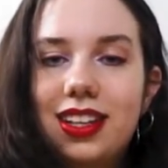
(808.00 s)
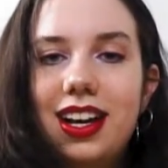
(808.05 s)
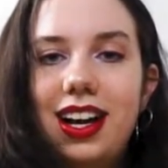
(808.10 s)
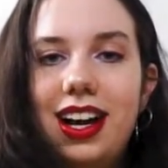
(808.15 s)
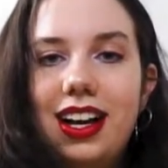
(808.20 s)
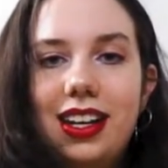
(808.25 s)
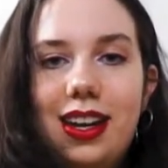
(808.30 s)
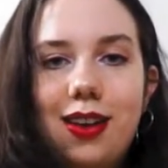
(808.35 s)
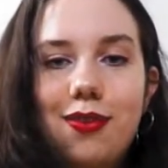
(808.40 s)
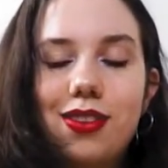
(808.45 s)

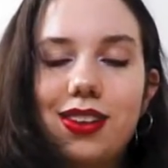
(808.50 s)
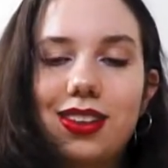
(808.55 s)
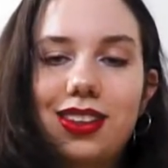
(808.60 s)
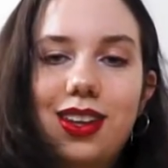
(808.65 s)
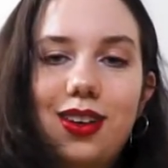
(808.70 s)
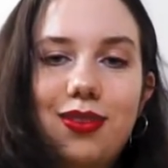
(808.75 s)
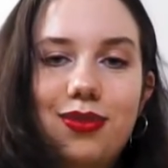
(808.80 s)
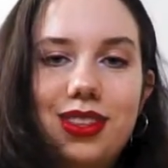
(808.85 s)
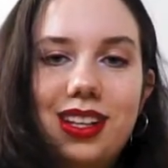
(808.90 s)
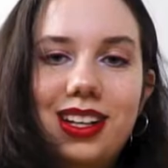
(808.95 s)
I never
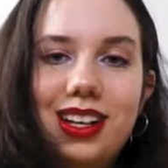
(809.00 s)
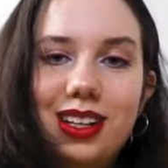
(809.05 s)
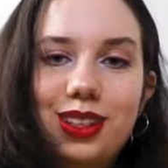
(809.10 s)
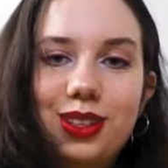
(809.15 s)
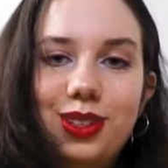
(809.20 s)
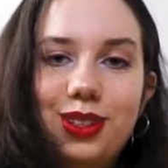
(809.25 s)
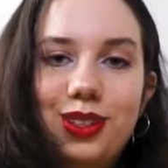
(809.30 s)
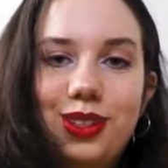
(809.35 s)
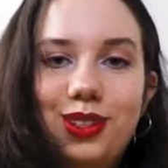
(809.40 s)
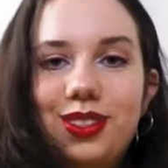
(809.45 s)
loved the color
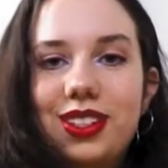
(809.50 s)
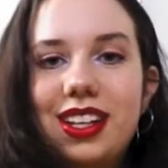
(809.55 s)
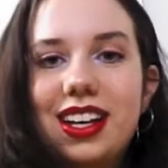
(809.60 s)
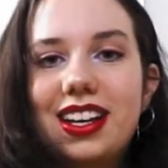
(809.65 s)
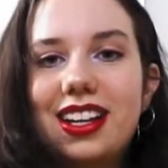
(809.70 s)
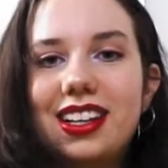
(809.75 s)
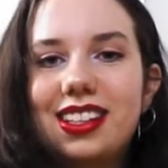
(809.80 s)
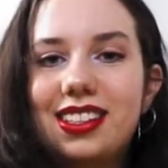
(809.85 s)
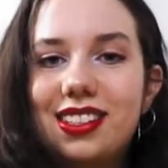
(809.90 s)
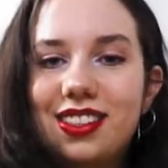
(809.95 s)
nude, and
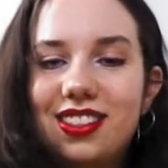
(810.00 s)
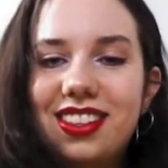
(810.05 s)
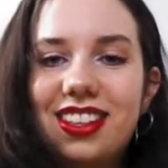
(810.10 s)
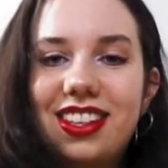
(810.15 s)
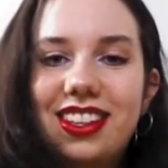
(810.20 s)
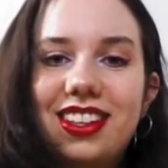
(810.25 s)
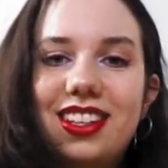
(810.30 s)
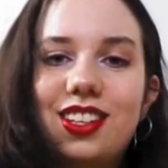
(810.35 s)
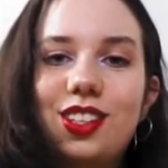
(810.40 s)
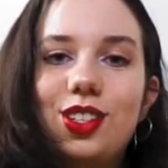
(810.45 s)
I still
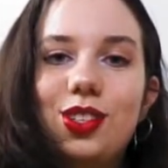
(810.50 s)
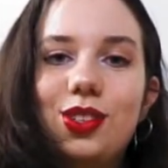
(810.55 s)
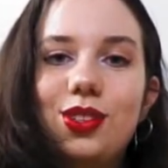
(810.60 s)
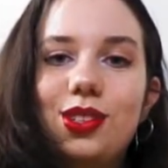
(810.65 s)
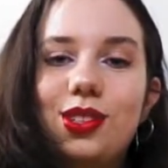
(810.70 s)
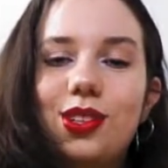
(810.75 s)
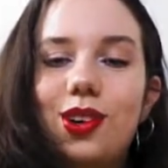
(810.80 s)
think these shoes